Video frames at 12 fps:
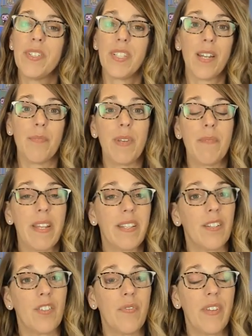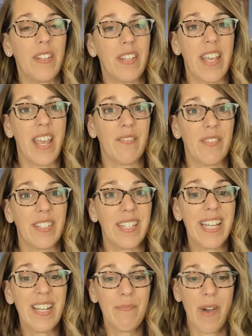send me a message via the Canvas
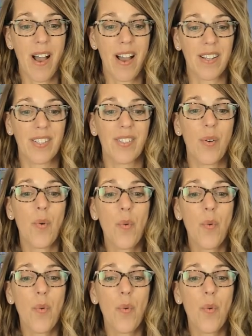inbox,